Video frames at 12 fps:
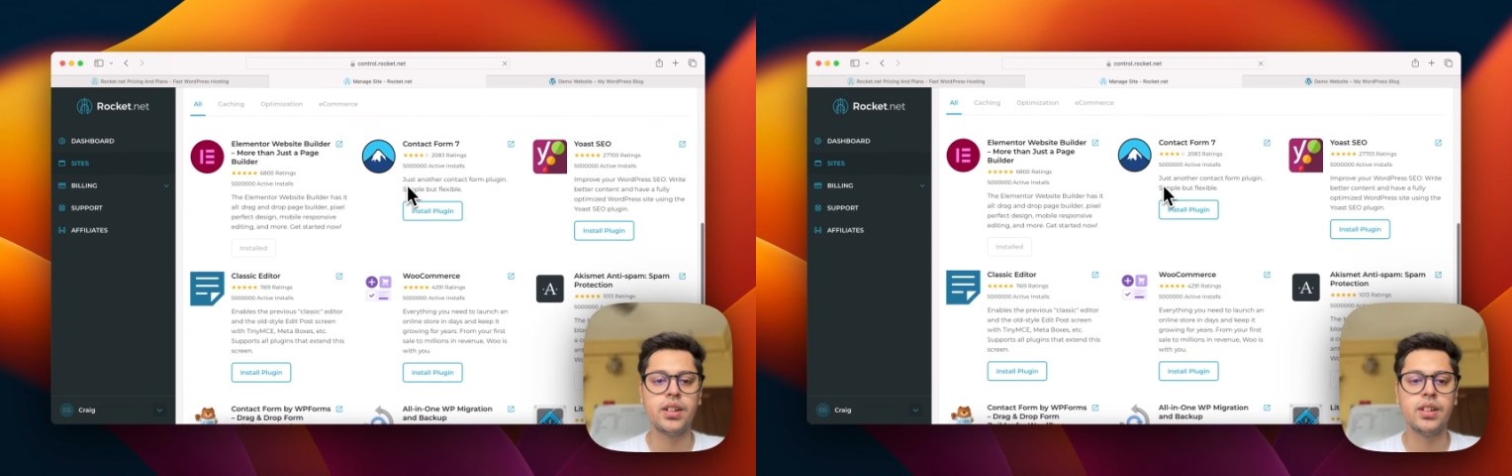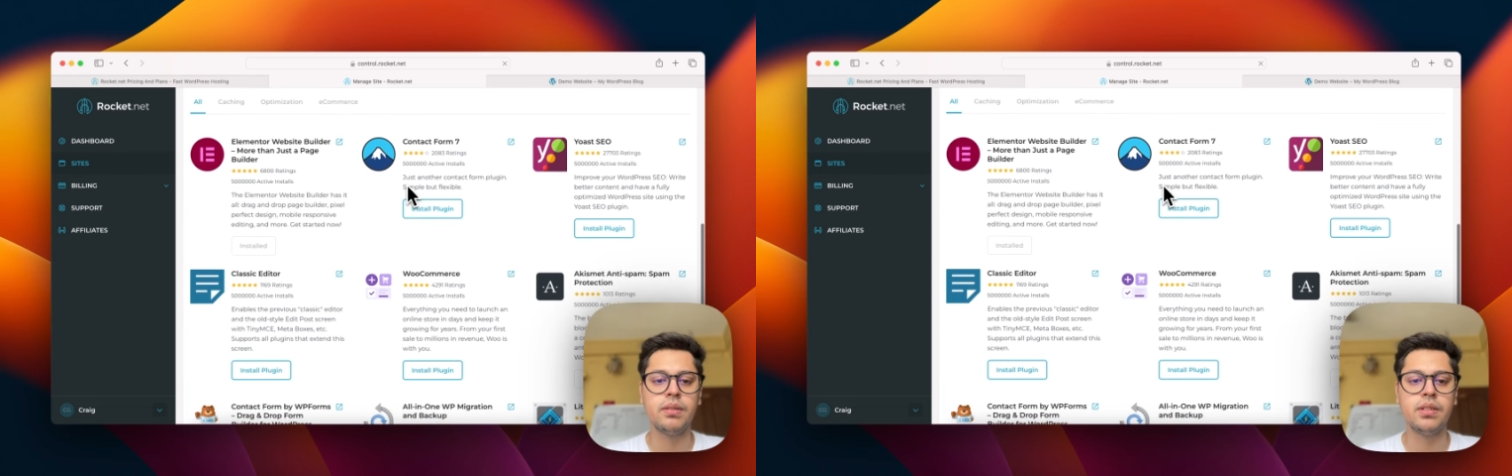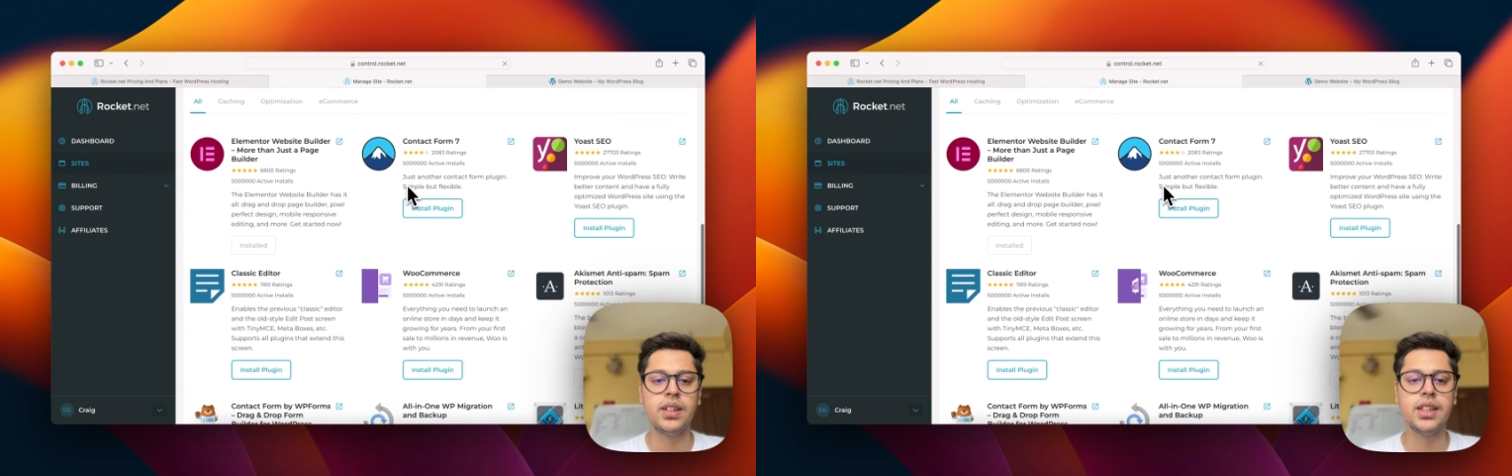They
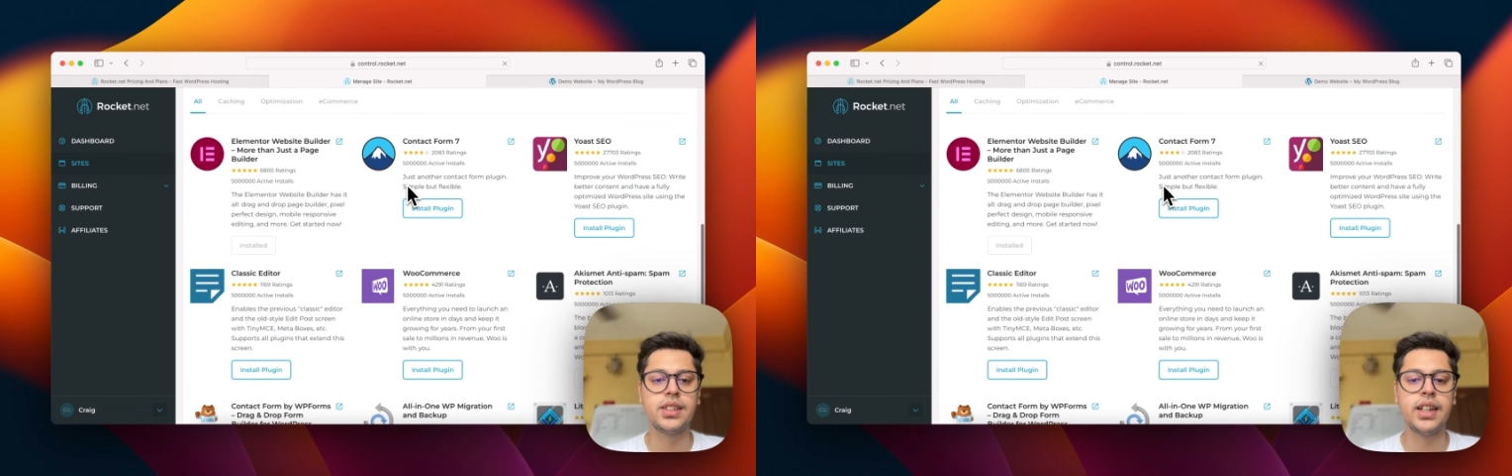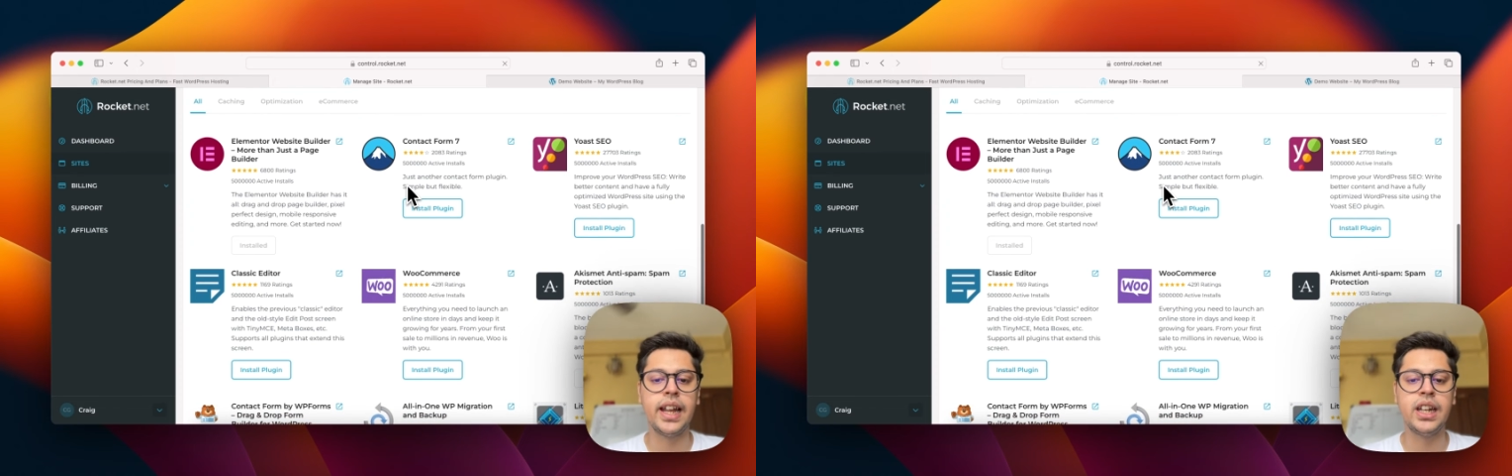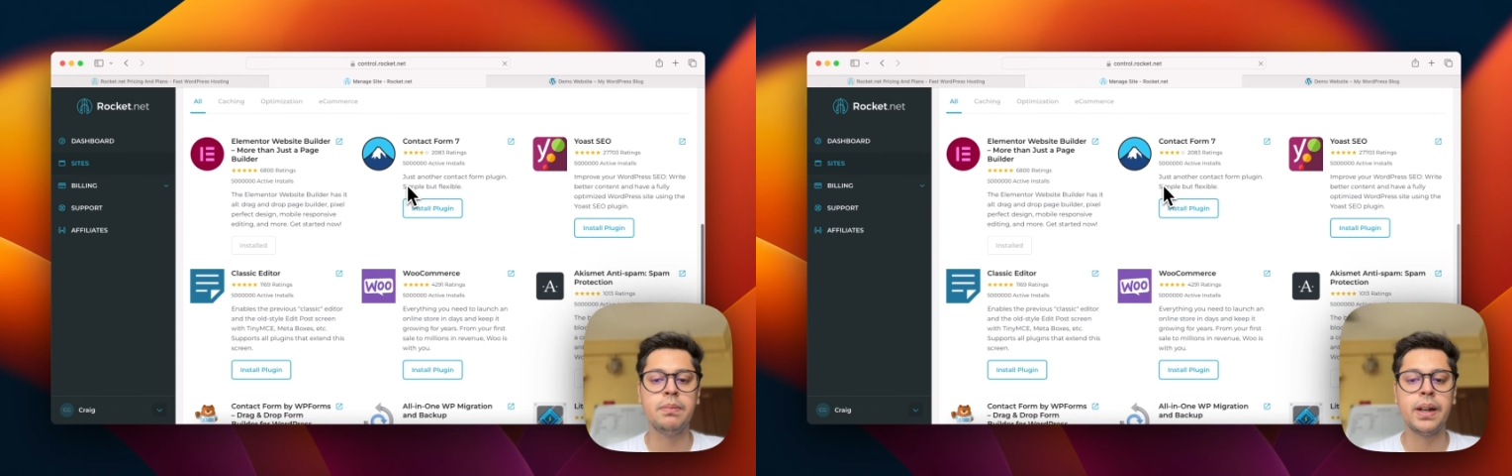have
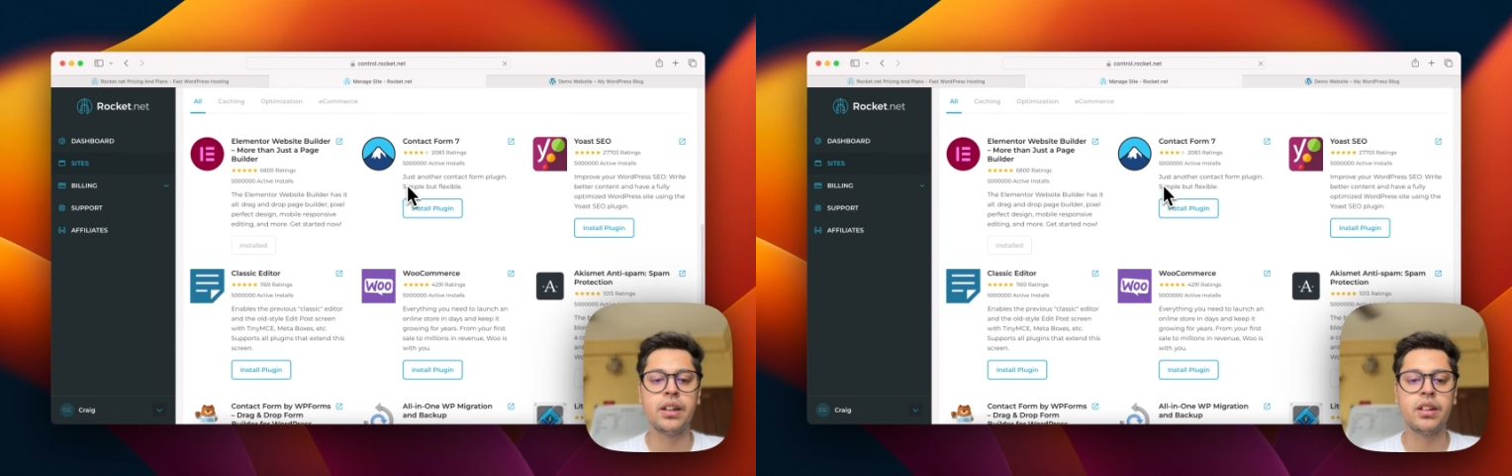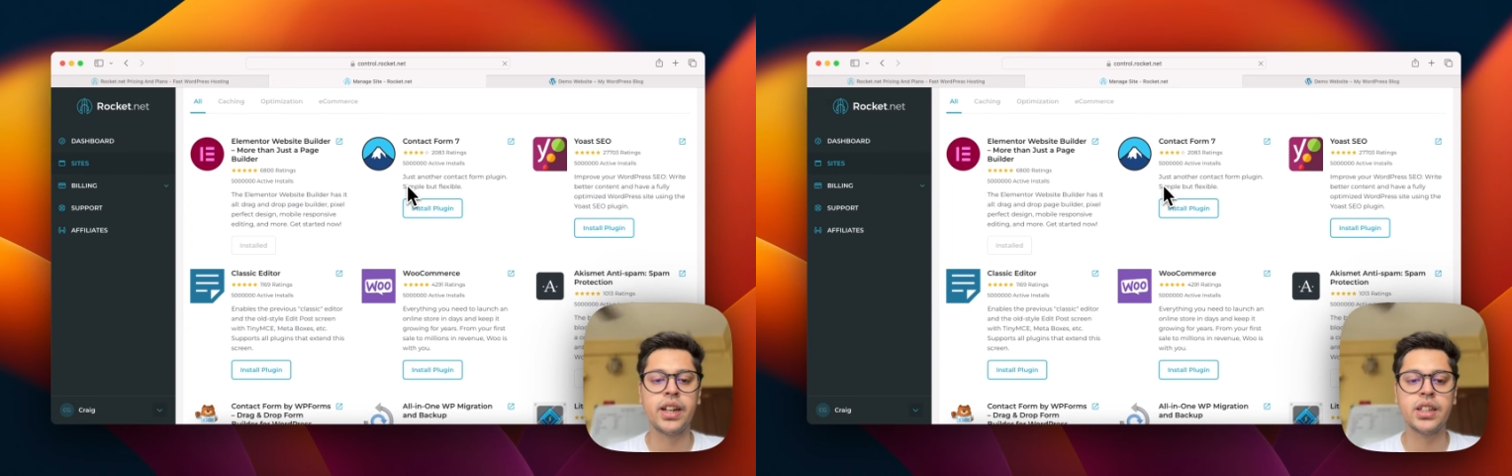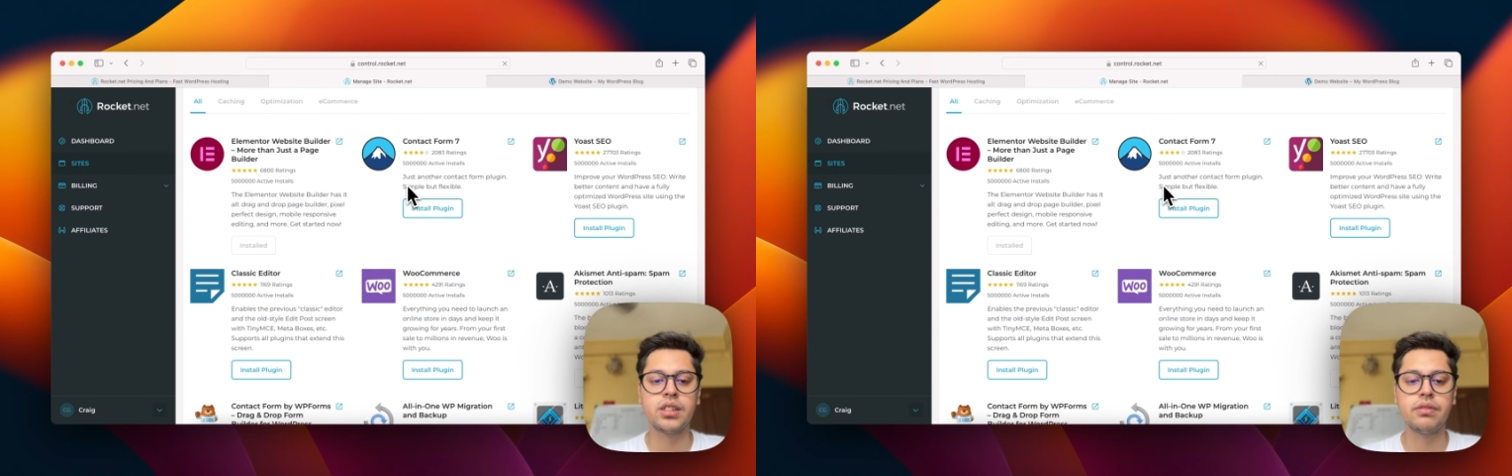
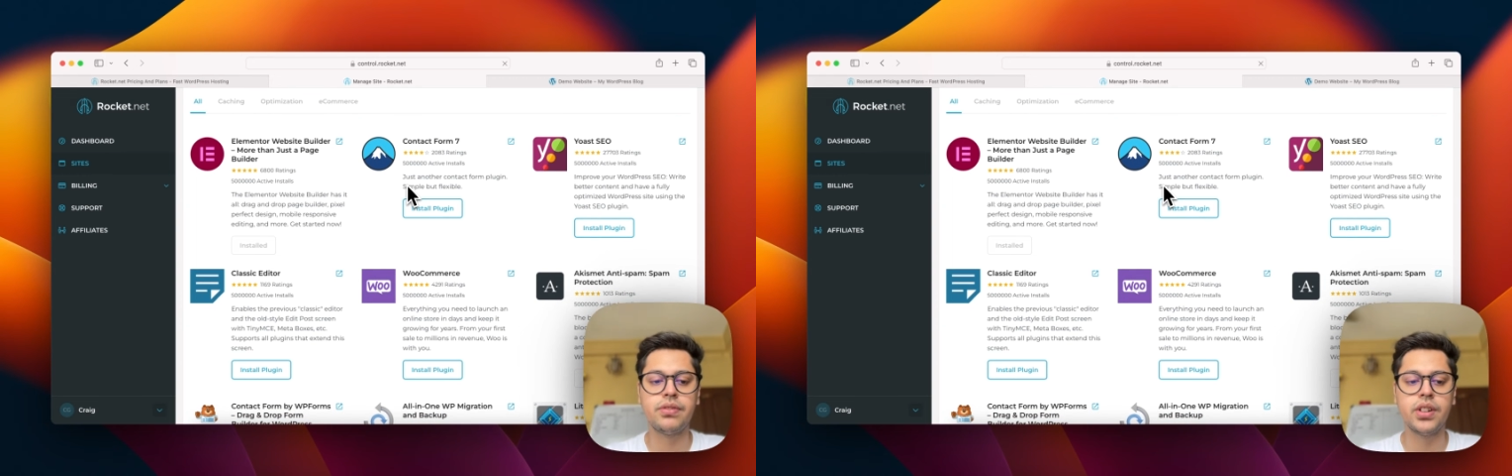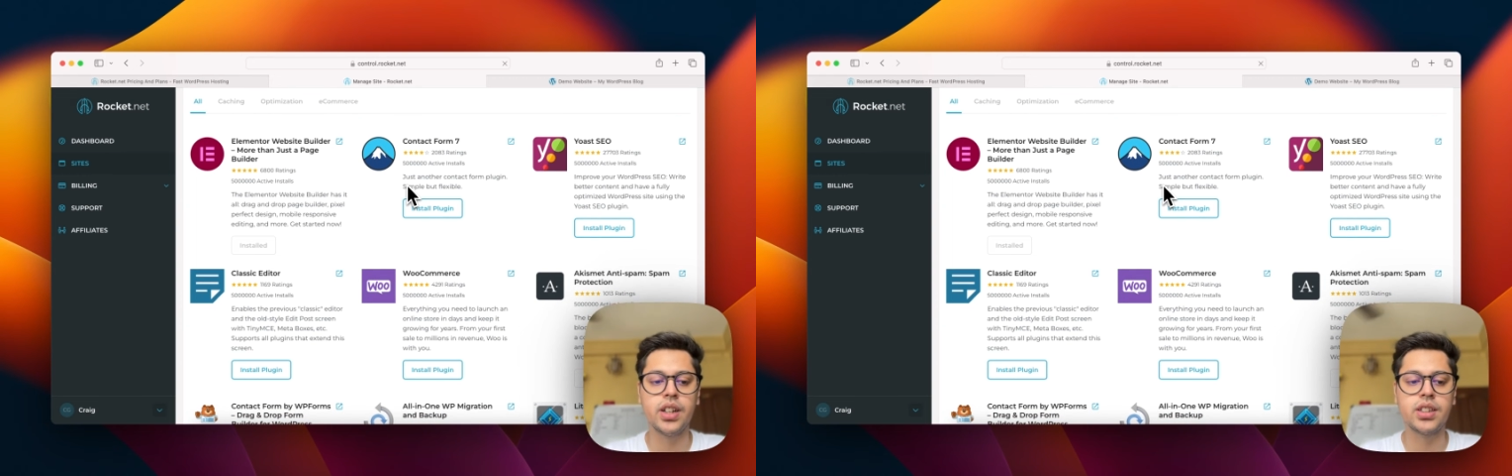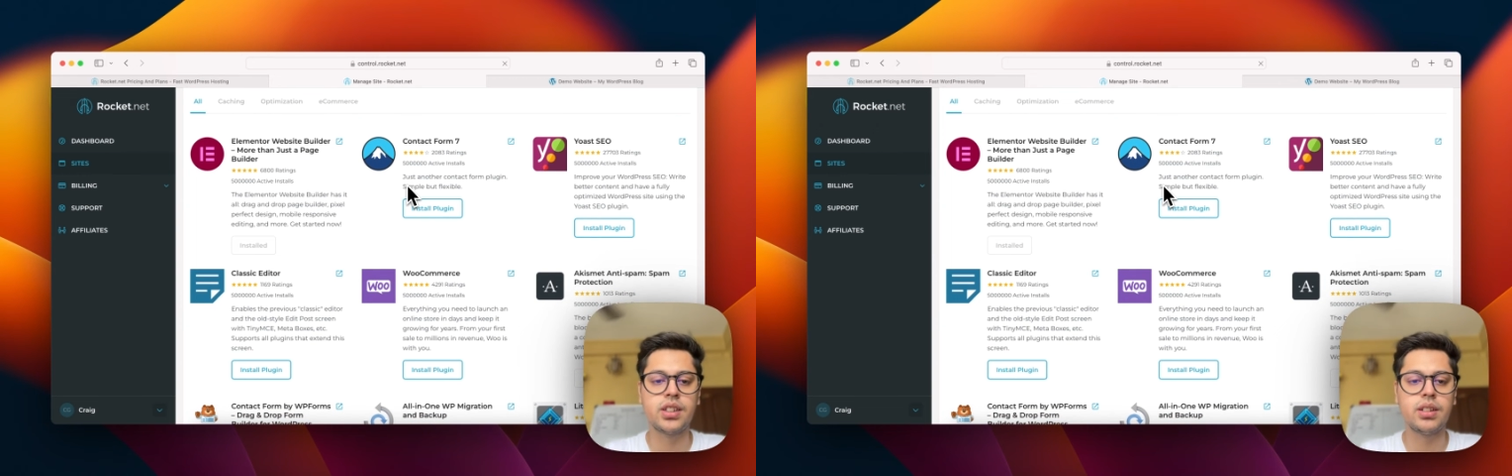listed
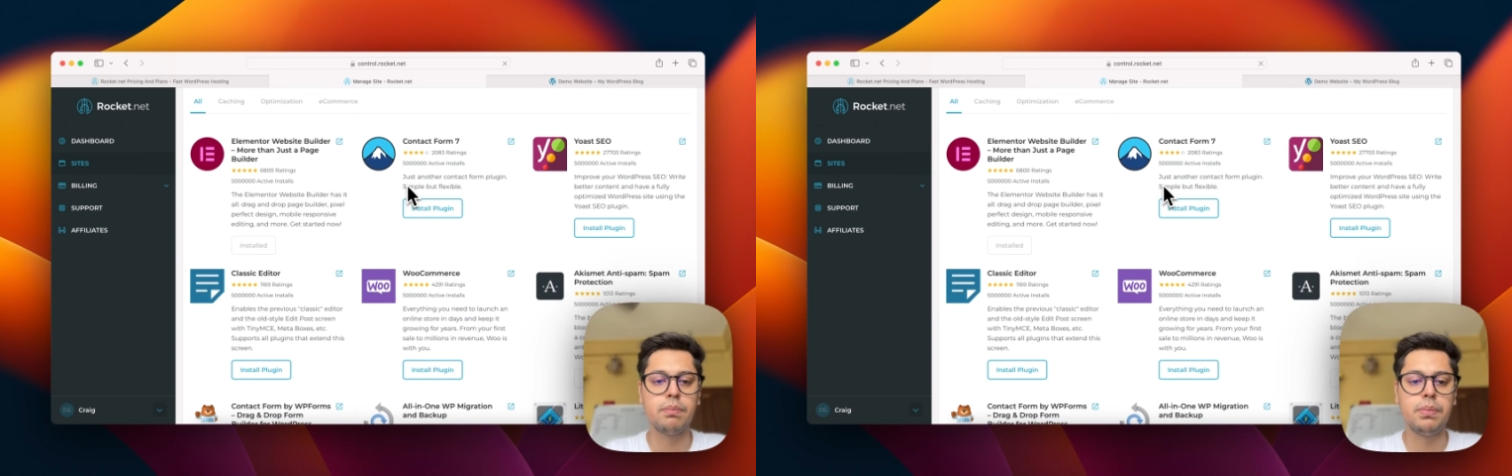Elementor as